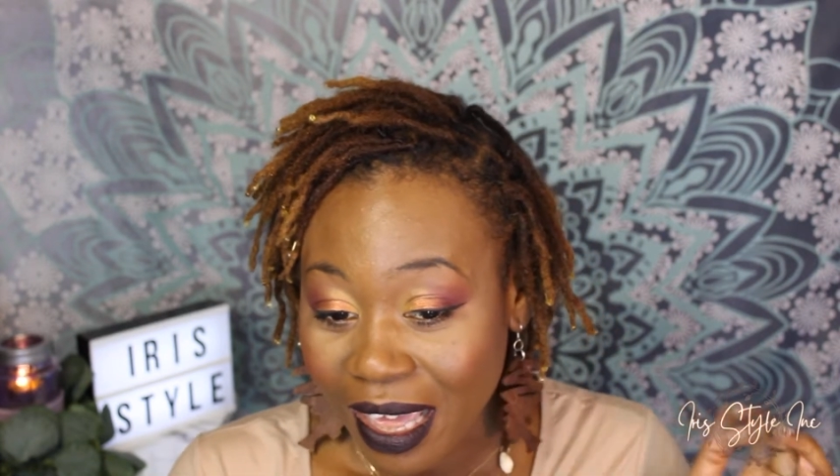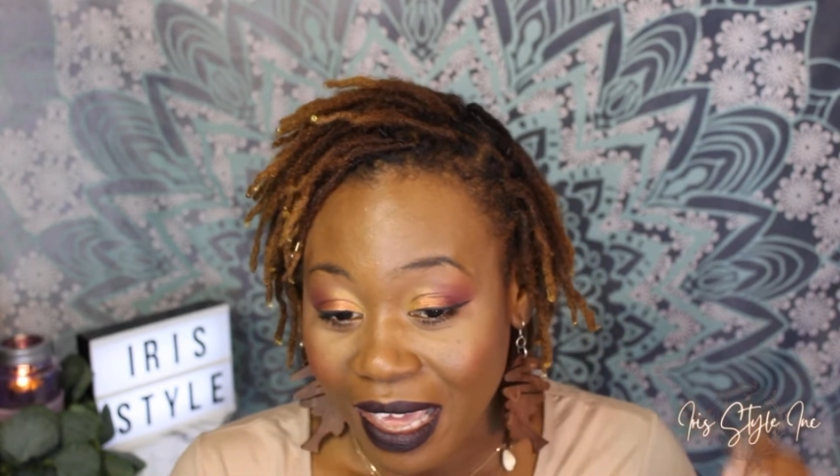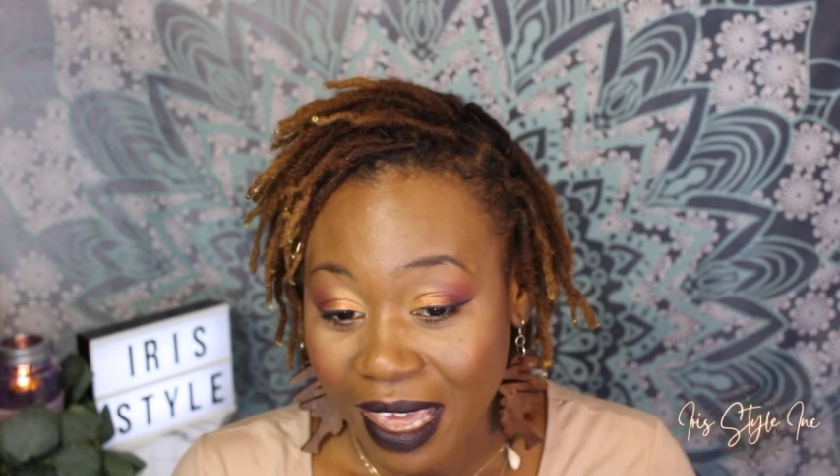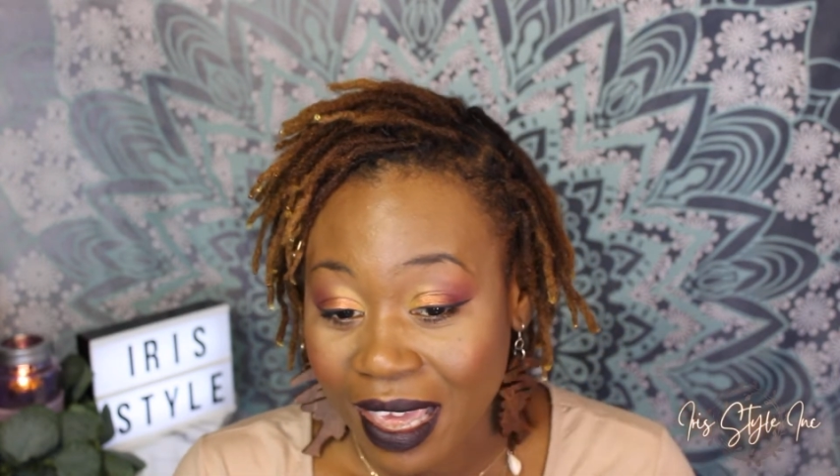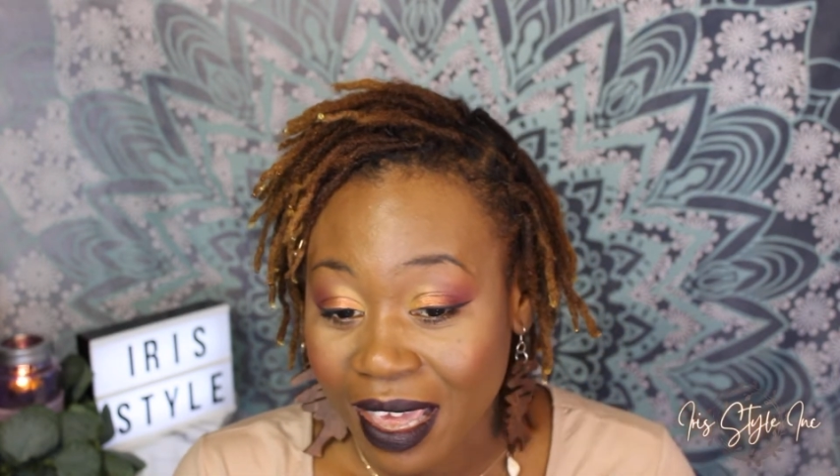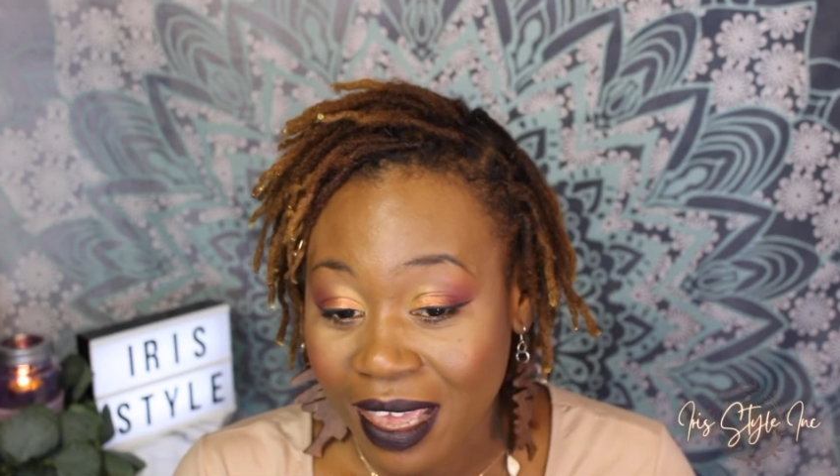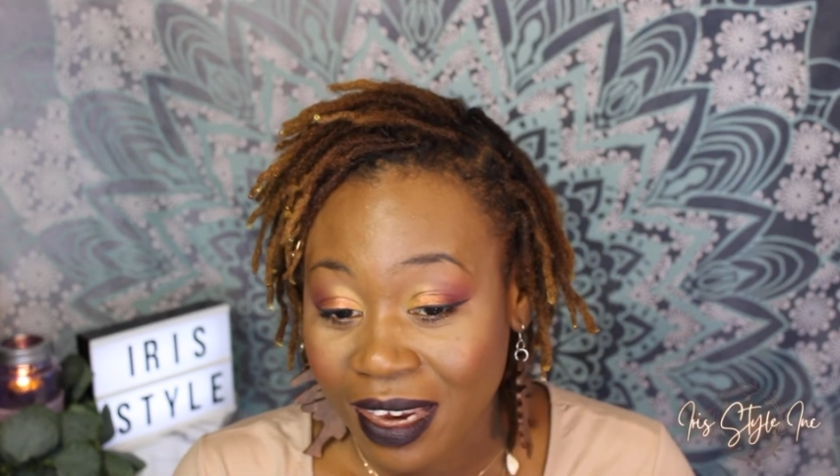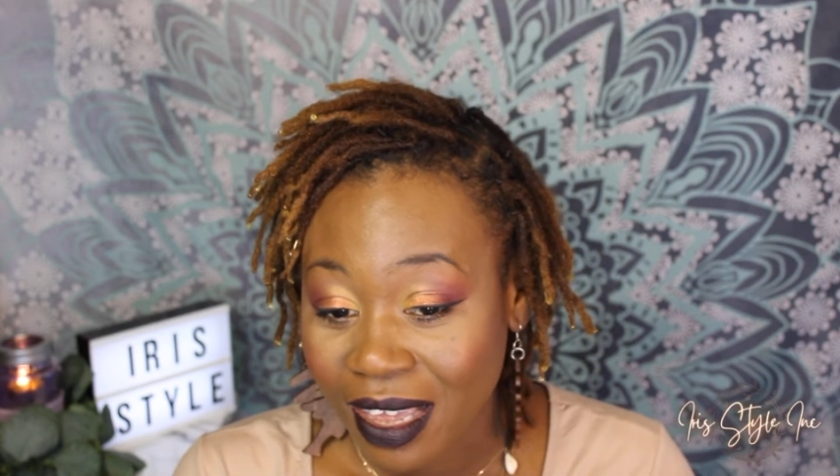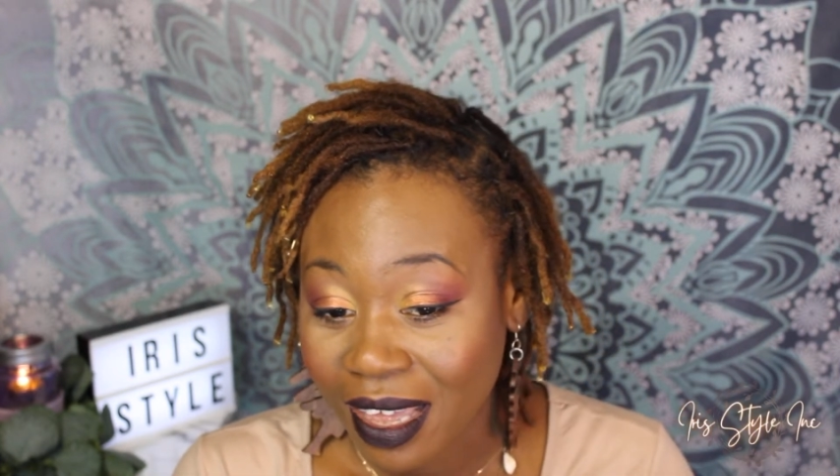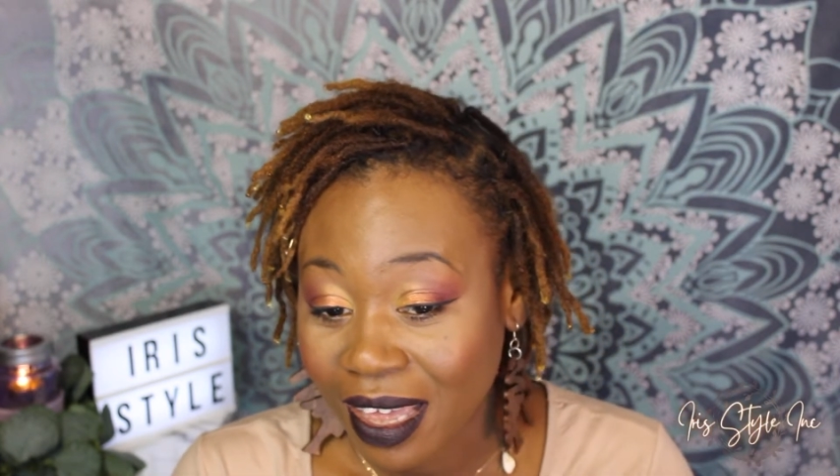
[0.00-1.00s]

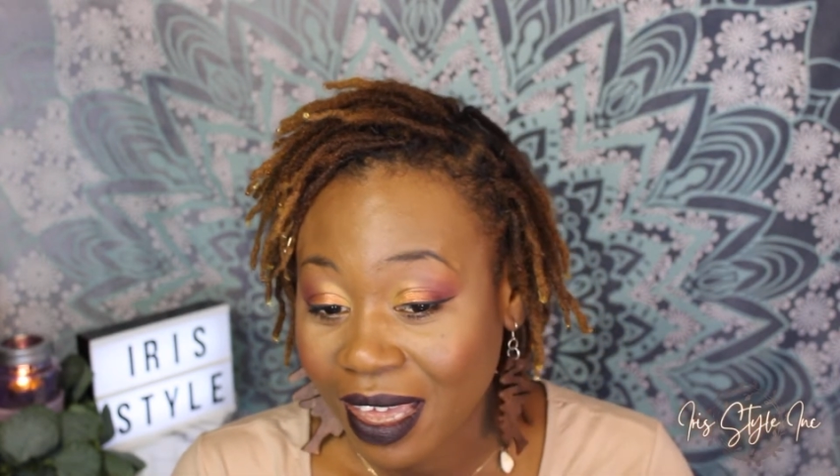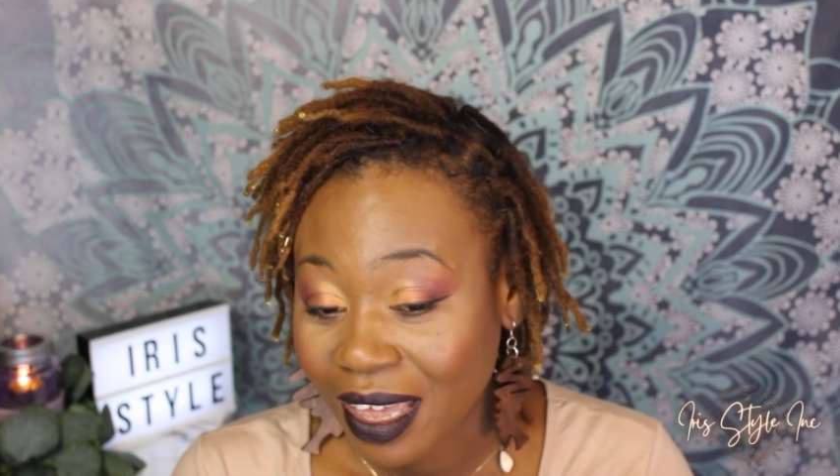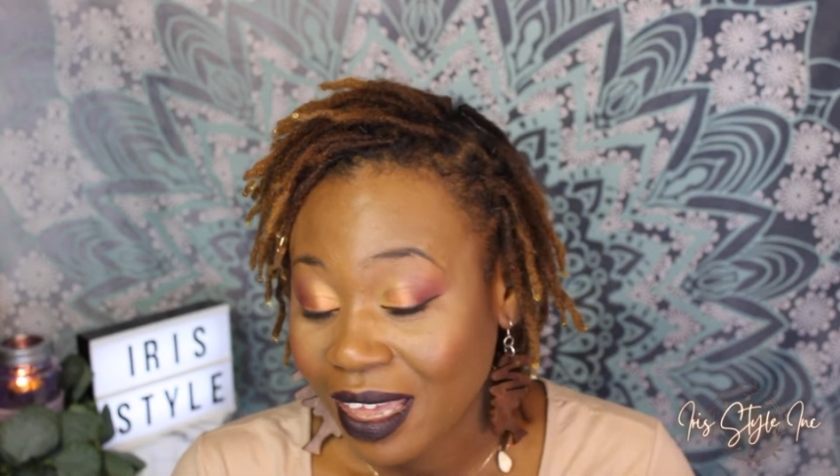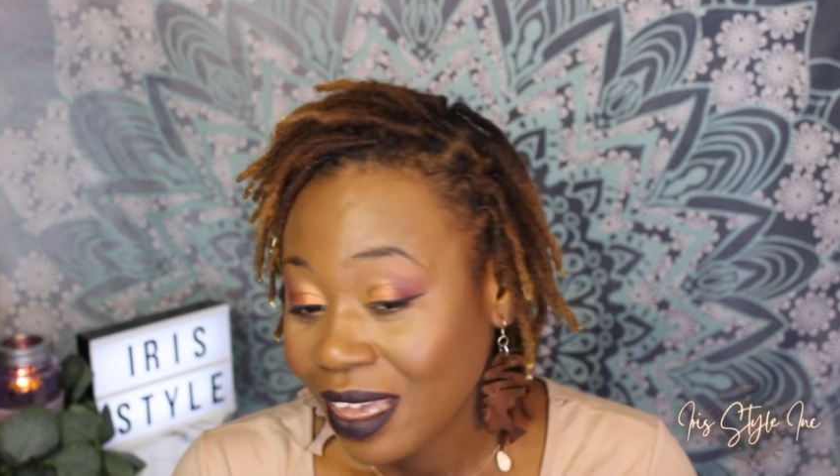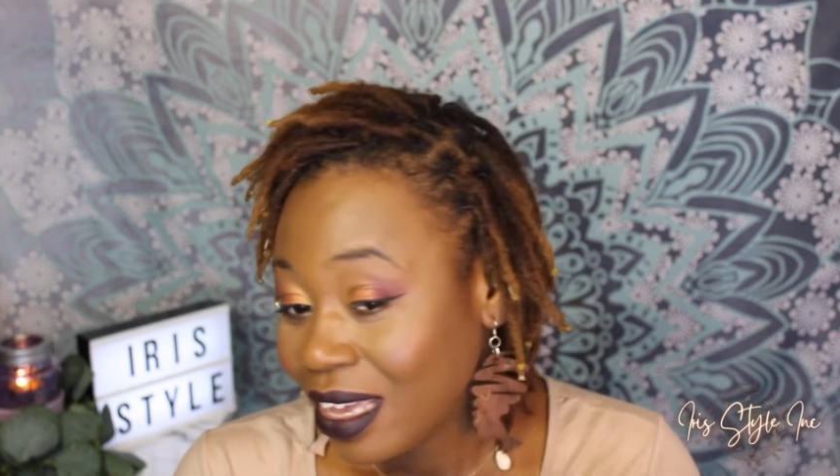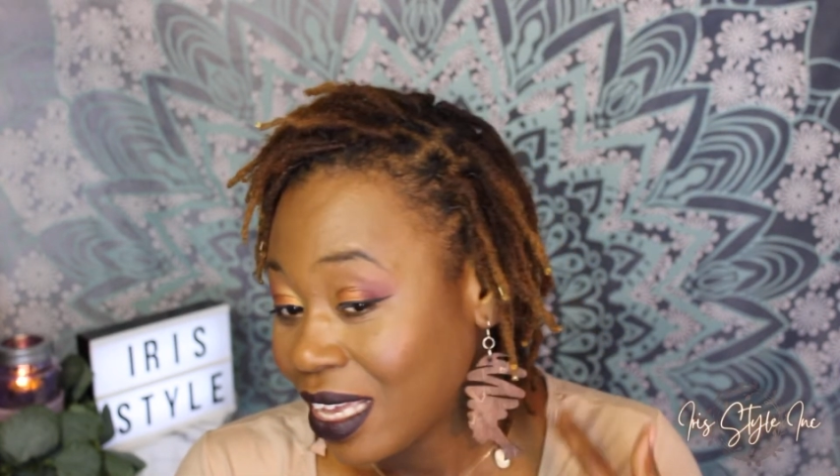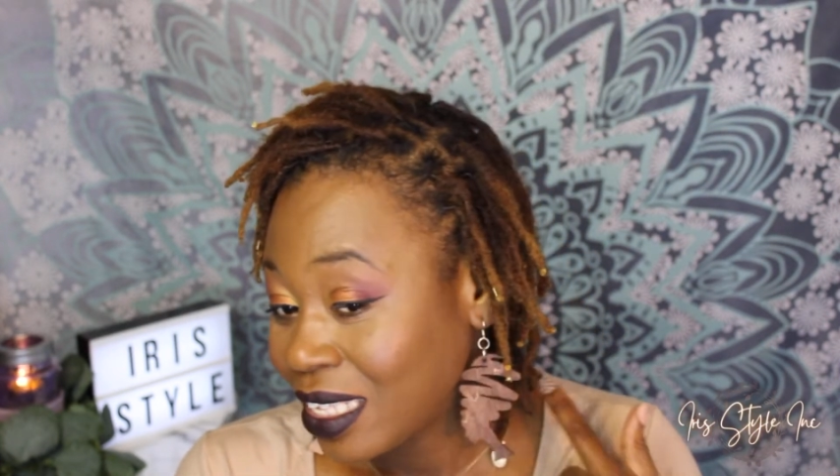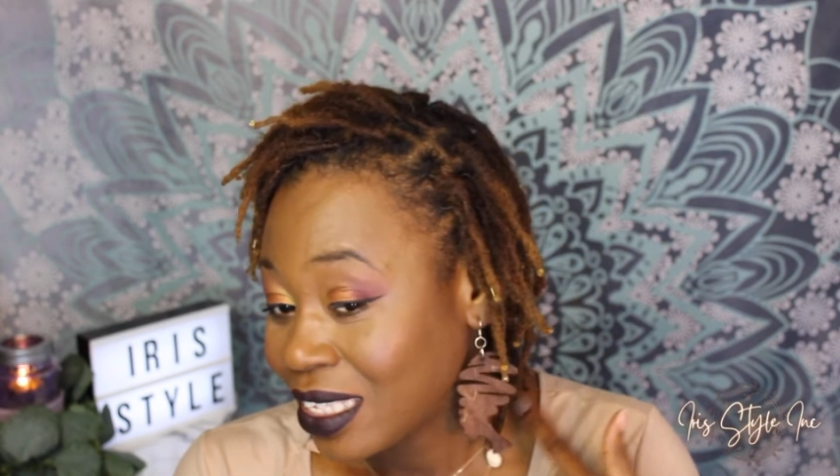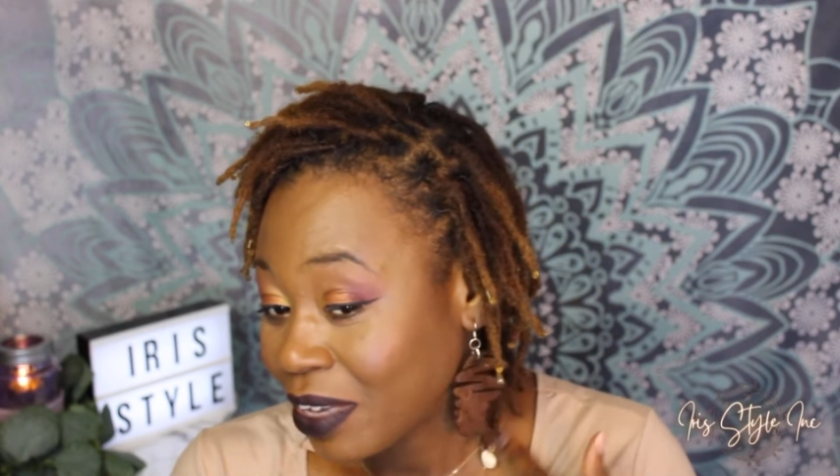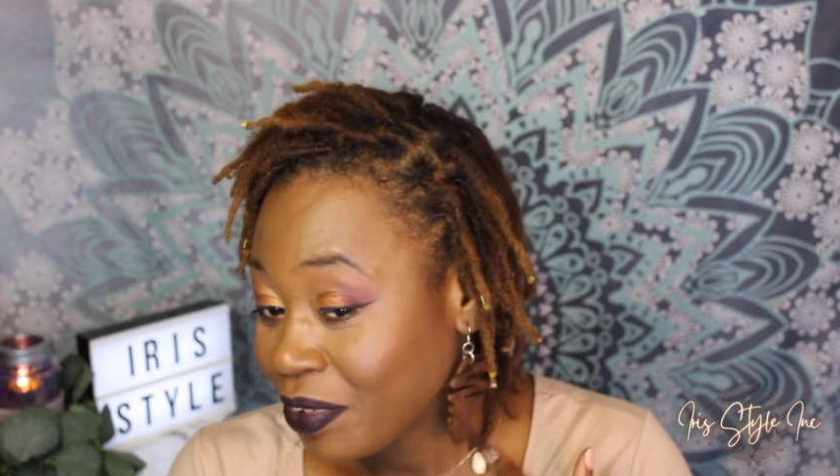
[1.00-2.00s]
and
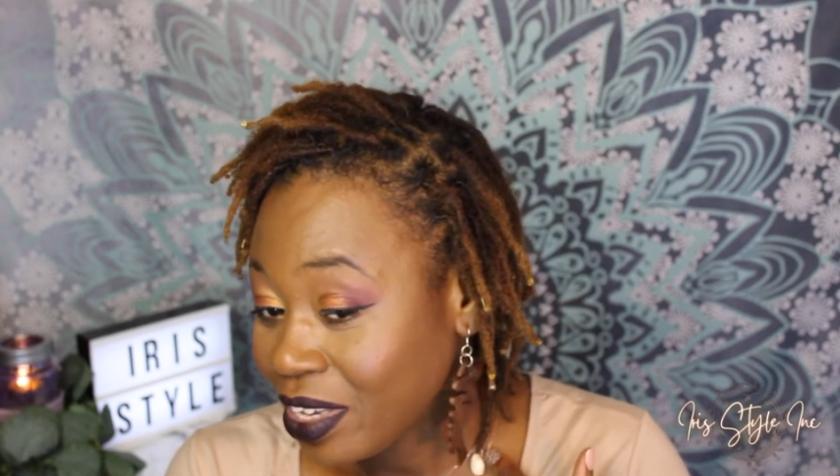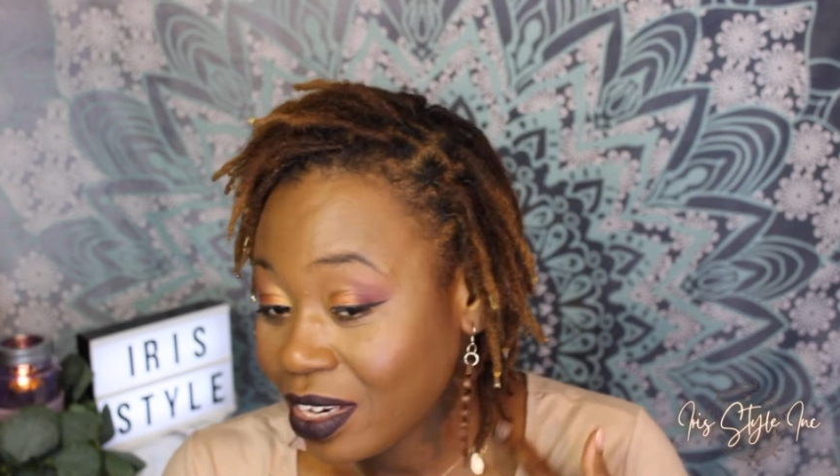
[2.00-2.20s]
it's definitely